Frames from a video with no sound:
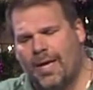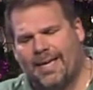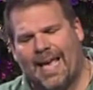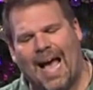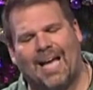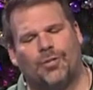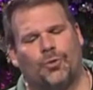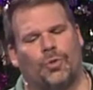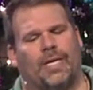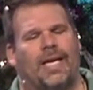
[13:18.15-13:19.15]

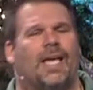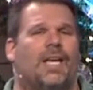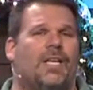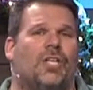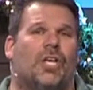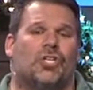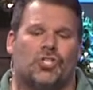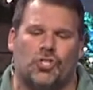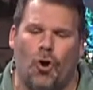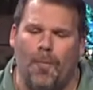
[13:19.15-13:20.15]
casually and in
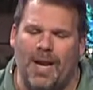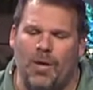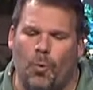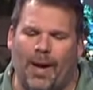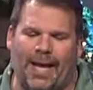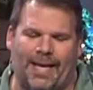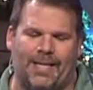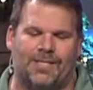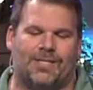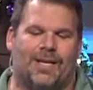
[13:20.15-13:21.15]
so many
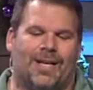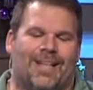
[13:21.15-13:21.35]
ways